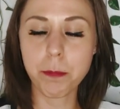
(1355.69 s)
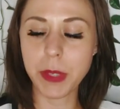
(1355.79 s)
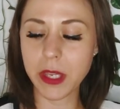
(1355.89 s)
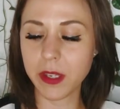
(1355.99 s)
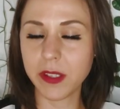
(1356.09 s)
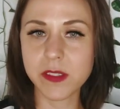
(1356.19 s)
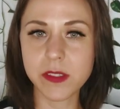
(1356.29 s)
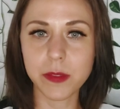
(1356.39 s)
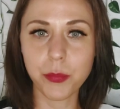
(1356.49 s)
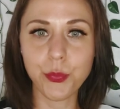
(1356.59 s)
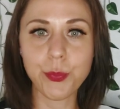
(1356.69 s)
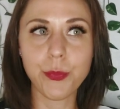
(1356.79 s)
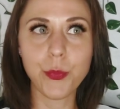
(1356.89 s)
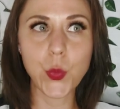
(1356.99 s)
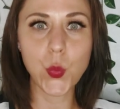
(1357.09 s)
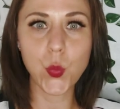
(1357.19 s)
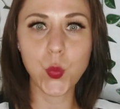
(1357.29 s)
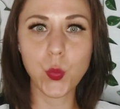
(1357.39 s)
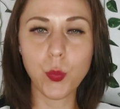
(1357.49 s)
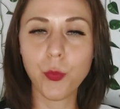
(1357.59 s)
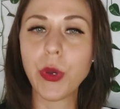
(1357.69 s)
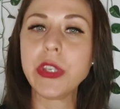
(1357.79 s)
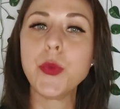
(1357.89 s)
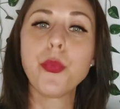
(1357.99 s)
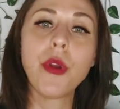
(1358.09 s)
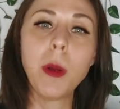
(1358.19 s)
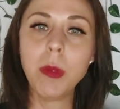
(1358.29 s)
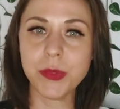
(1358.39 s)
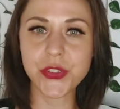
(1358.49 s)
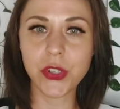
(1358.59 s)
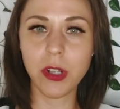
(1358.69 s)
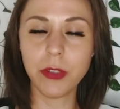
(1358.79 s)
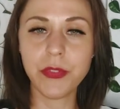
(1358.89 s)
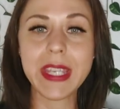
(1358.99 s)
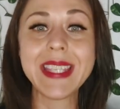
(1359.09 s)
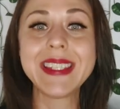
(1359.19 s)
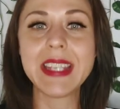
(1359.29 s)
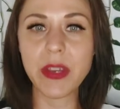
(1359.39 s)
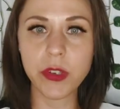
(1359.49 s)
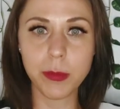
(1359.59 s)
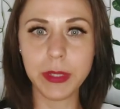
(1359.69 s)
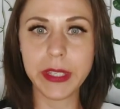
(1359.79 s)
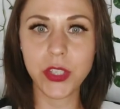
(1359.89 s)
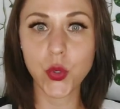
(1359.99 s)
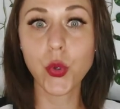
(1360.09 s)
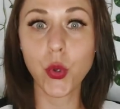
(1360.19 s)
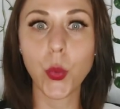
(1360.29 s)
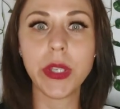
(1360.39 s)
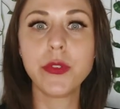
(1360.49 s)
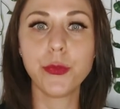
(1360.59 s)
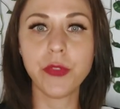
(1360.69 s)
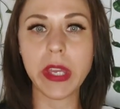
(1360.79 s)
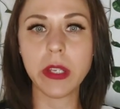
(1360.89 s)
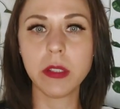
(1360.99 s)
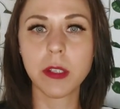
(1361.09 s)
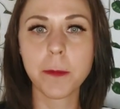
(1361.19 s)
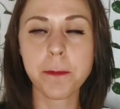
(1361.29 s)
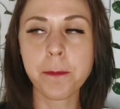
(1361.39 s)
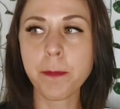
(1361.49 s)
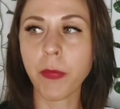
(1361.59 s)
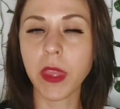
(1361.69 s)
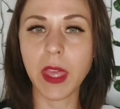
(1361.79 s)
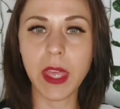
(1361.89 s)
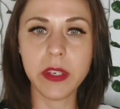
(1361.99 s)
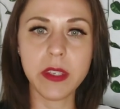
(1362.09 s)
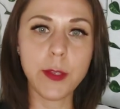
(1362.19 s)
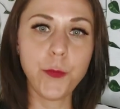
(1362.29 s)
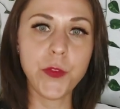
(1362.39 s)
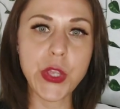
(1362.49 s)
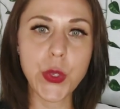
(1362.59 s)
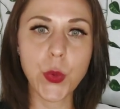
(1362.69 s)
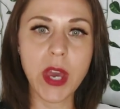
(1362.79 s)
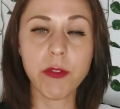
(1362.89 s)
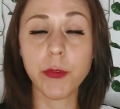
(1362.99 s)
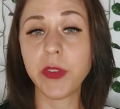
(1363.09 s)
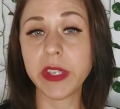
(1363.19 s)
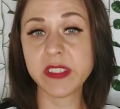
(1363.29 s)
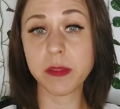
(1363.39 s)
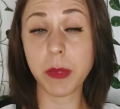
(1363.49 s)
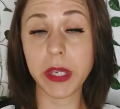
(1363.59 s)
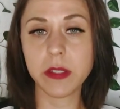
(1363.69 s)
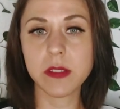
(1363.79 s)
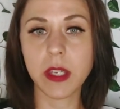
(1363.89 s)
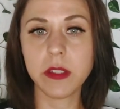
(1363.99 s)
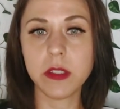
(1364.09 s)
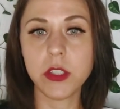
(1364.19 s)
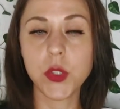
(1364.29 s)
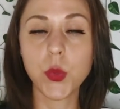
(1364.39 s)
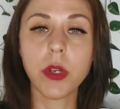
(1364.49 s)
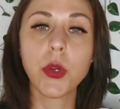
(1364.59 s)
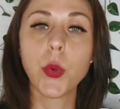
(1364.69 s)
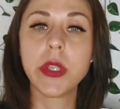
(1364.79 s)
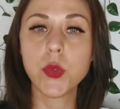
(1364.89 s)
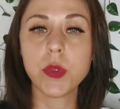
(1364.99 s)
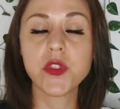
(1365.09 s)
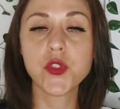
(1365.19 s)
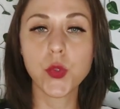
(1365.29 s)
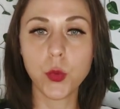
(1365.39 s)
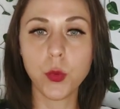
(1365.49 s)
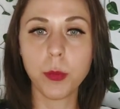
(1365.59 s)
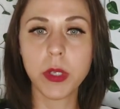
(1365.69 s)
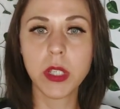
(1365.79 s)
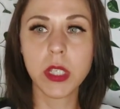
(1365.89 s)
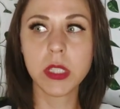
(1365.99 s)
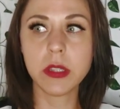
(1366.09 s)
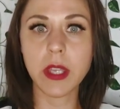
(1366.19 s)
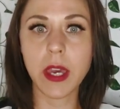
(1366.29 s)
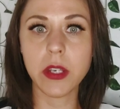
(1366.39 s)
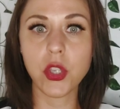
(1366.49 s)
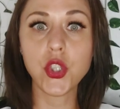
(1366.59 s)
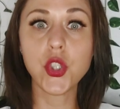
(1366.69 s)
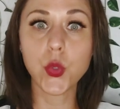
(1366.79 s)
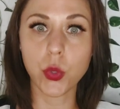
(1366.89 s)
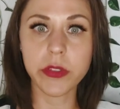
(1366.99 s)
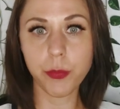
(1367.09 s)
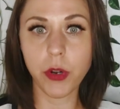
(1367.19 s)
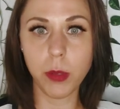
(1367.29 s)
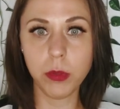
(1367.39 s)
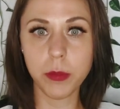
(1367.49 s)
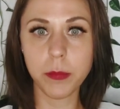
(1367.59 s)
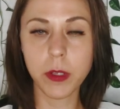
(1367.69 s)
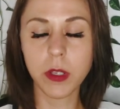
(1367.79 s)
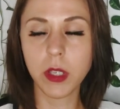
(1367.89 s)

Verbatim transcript: because when you problem solve, inevitably you're going to fail. And if you have a fixed mindset, you are going to assume that you're the problem.